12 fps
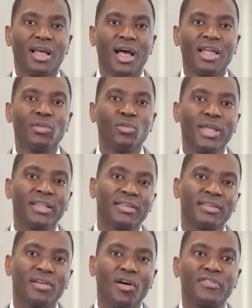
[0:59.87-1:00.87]
and the weight
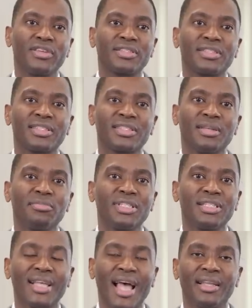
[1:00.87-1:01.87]
of a system
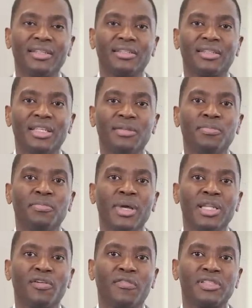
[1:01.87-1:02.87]
designed to keep
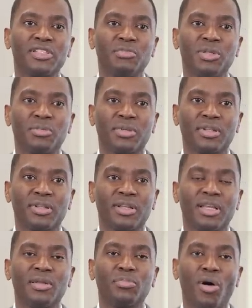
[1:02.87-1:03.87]
many of its people
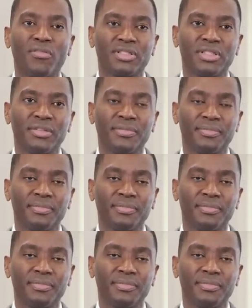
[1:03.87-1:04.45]
in poverty.